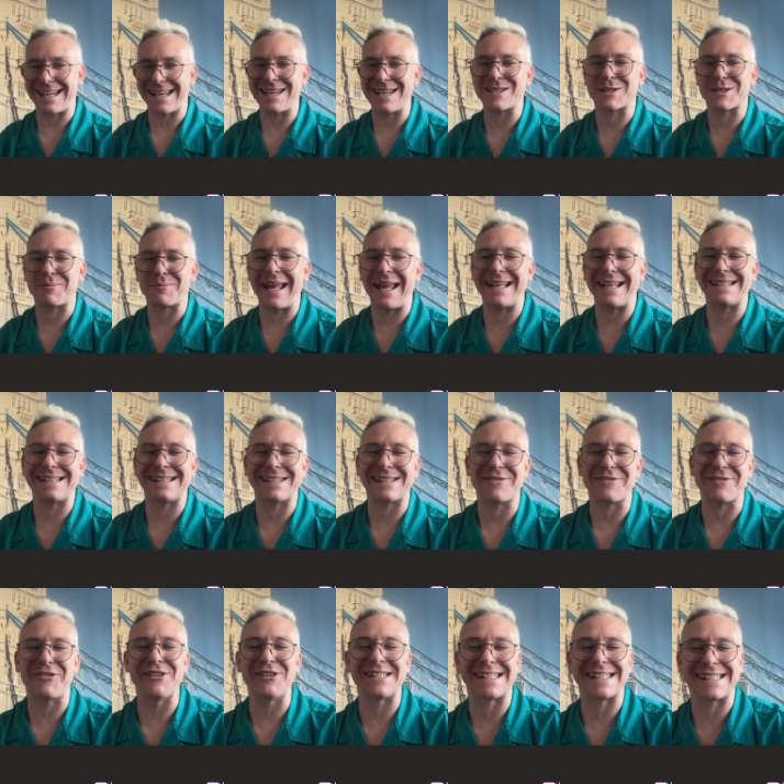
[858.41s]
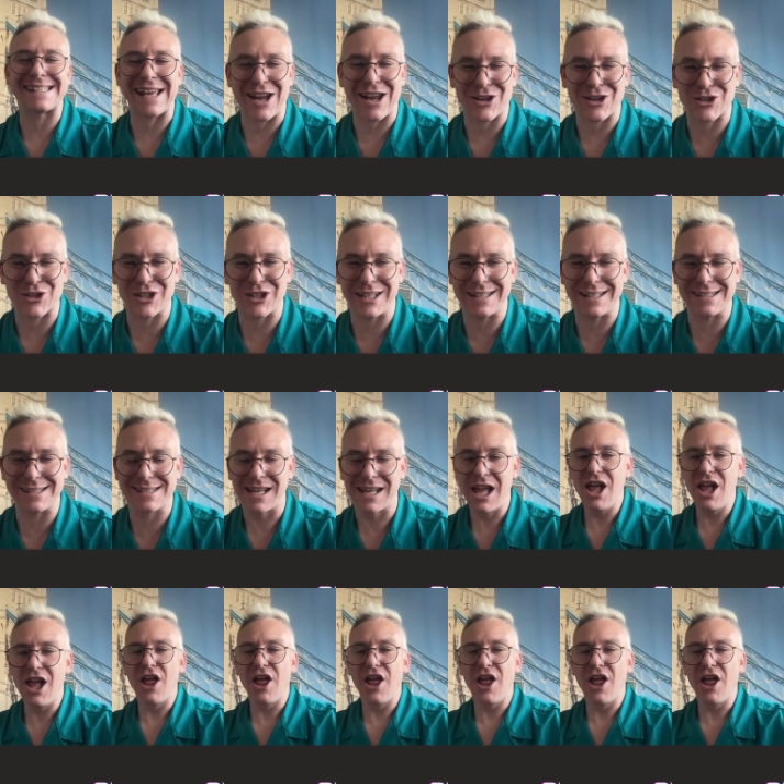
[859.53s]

It's split into different sections.